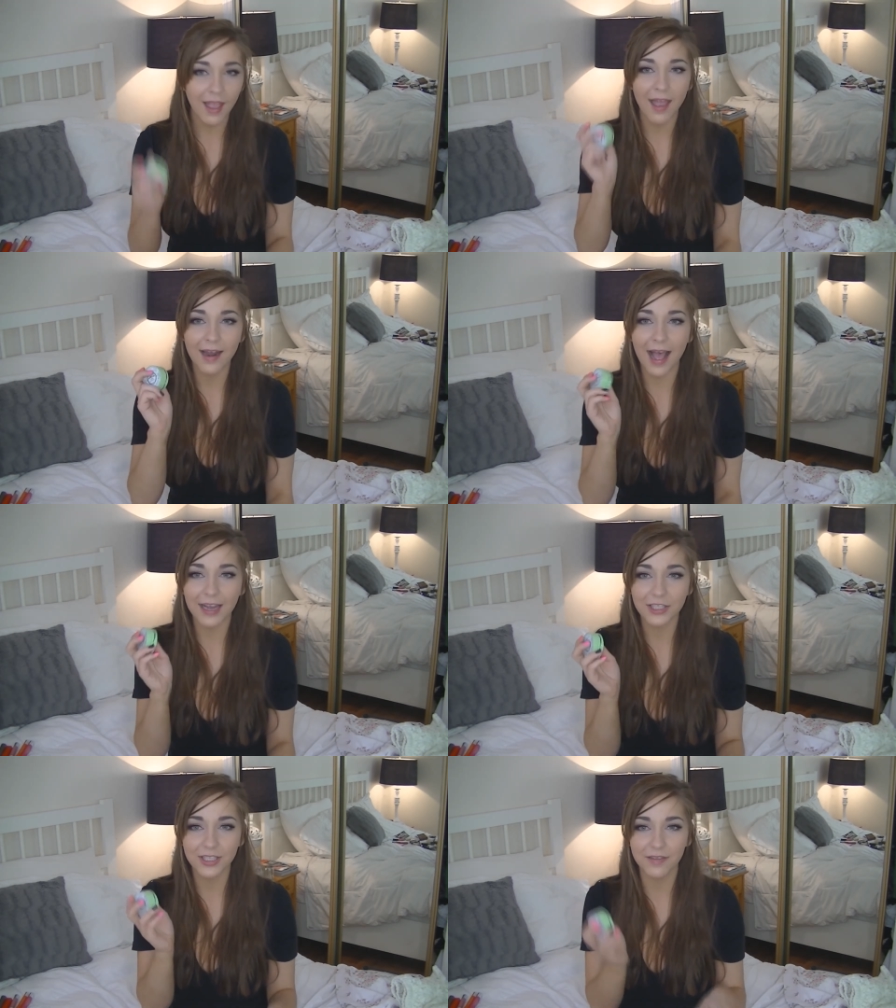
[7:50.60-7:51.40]
I'd
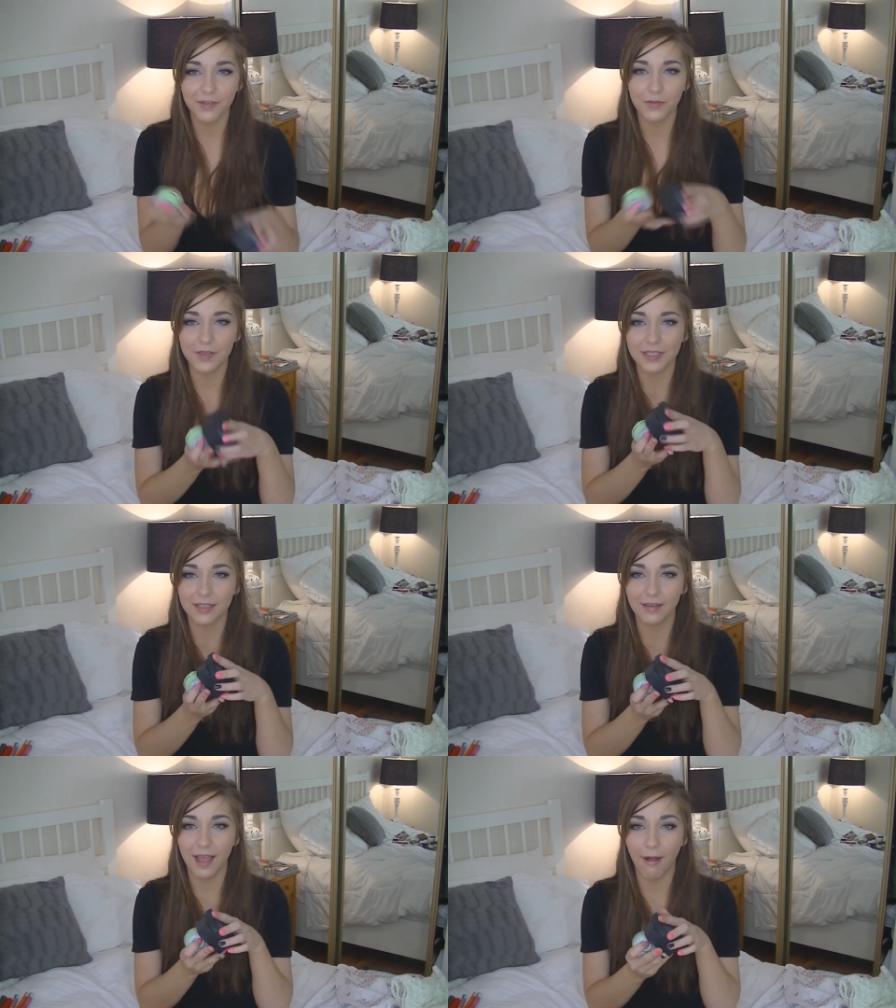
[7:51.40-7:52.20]
actually, even though
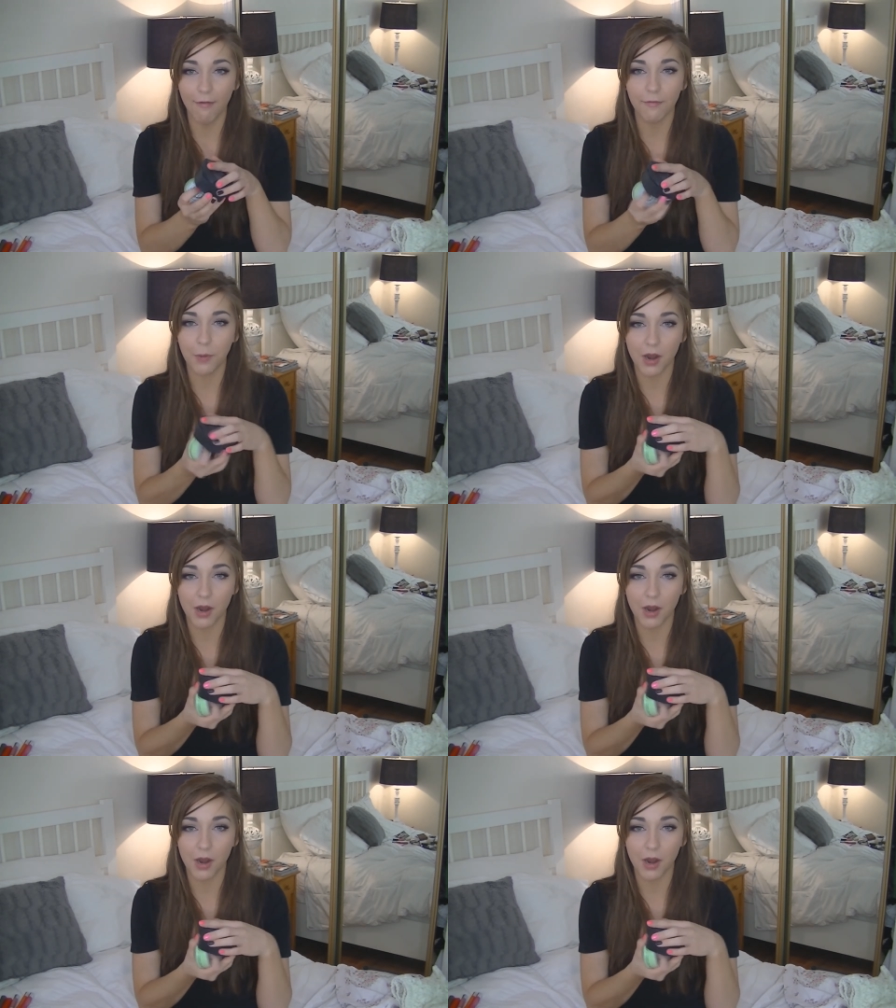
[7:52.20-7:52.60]
this e.l.f.